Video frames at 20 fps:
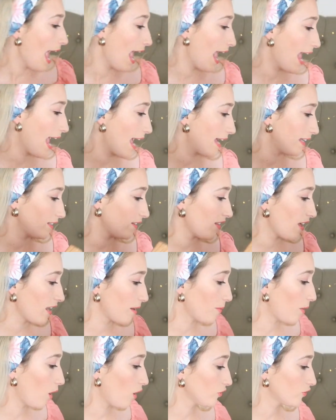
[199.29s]
and then
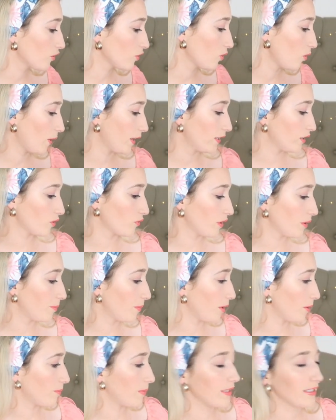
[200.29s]
I'm also going to
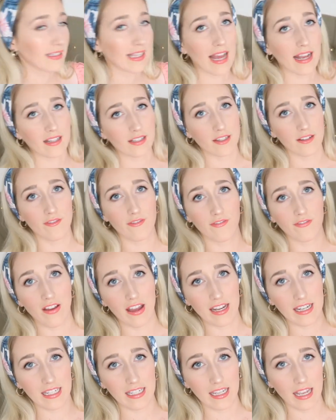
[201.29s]
repurpose that
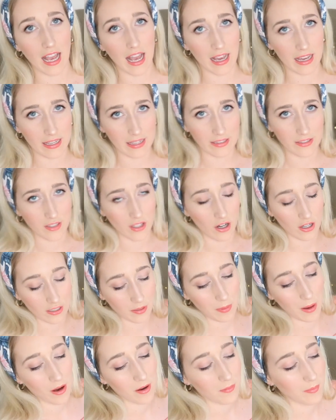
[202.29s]
confetti I
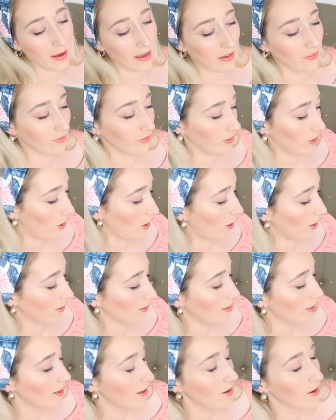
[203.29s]
talked about in my vlog
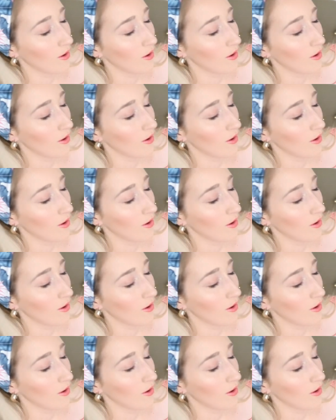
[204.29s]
